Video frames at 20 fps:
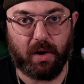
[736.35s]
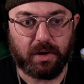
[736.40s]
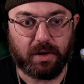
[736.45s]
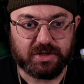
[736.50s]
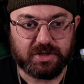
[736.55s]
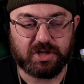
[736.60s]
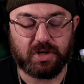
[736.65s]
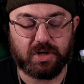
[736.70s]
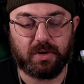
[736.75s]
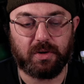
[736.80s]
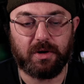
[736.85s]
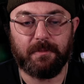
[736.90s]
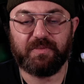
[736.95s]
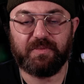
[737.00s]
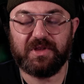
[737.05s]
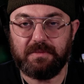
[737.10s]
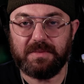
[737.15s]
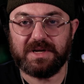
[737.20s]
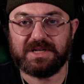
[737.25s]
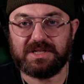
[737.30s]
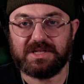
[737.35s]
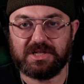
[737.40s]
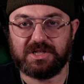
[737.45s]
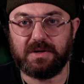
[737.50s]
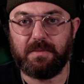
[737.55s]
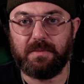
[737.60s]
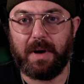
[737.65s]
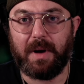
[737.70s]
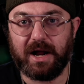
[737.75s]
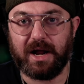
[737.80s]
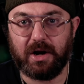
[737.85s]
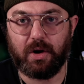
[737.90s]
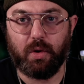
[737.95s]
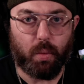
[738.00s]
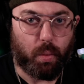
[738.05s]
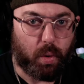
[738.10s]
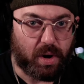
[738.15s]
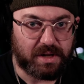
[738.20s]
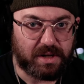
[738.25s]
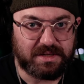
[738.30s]
Also, he mixes in mono,
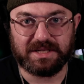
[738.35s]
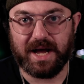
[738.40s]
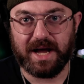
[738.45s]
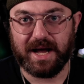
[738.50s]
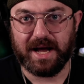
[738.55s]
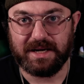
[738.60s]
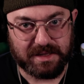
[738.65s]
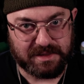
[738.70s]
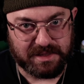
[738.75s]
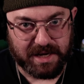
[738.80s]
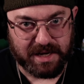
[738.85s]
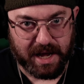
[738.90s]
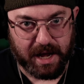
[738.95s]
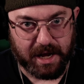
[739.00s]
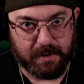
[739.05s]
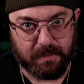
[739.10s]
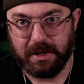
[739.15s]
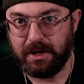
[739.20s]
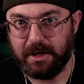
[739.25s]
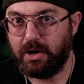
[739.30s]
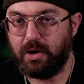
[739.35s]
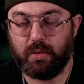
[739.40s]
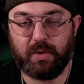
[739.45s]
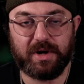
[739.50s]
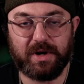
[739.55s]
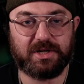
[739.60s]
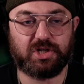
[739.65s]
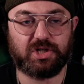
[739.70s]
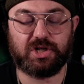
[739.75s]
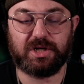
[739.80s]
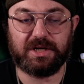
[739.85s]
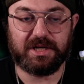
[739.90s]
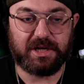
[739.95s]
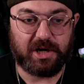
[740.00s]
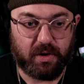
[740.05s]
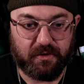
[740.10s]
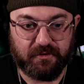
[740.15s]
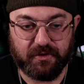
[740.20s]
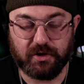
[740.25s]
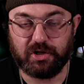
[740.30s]
one side at a time, which,
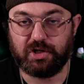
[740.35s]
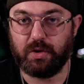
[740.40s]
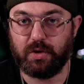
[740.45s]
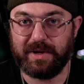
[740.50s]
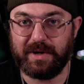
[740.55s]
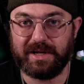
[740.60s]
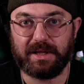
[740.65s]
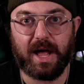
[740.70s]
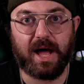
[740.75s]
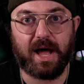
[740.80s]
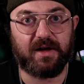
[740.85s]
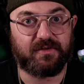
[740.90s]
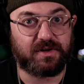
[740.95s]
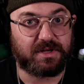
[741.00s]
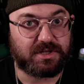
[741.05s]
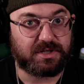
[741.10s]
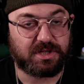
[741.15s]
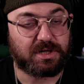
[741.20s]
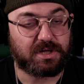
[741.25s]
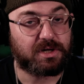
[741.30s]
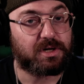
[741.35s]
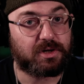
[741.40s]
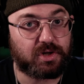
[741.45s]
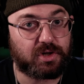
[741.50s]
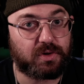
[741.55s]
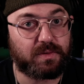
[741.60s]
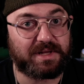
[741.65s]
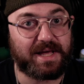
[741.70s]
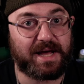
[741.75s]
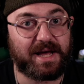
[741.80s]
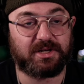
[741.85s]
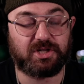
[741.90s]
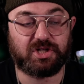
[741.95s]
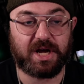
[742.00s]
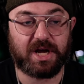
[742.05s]
you know, if you're doing live, consider doing that.